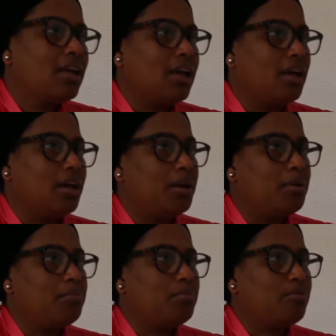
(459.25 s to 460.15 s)

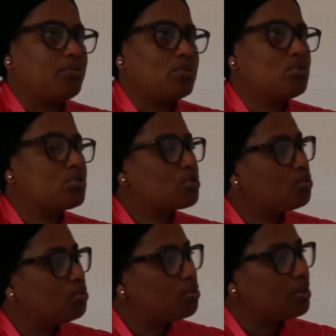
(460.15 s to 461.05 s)
For those
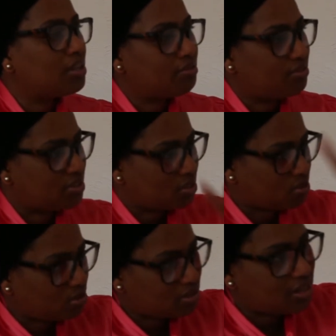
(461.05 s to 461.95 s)
who live in
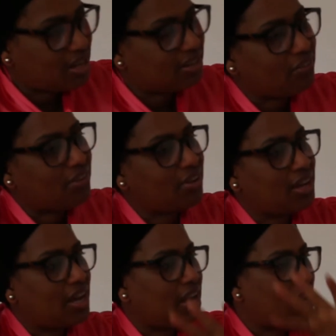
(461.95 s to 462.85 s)
Scotland
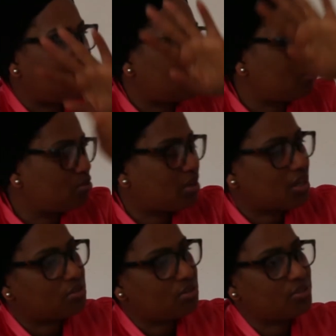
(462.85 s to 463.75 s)
area,
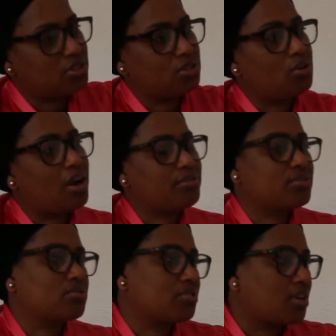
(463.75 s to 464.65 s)
Newcastle, they don't have
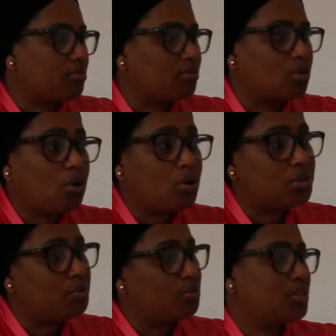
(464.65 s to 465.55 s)
to travel all
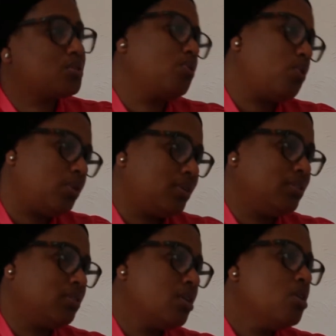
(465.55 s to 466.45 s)
the way to
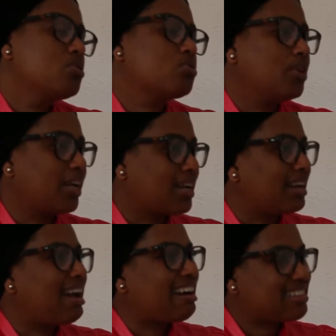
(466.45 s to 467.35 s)
London, so they
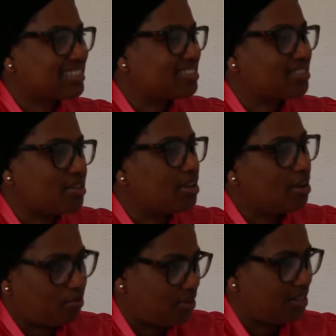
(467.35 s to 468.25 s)
can access
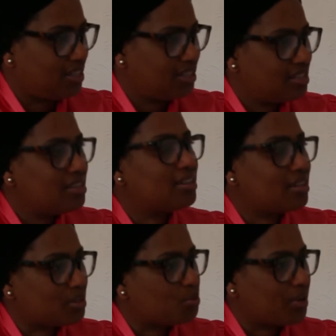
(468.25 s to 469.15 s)
here really.
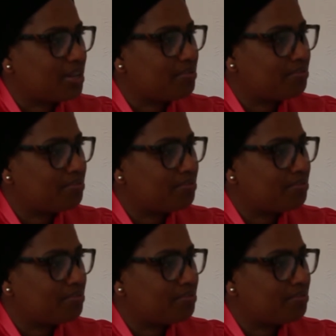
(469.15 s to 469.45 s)
That's why.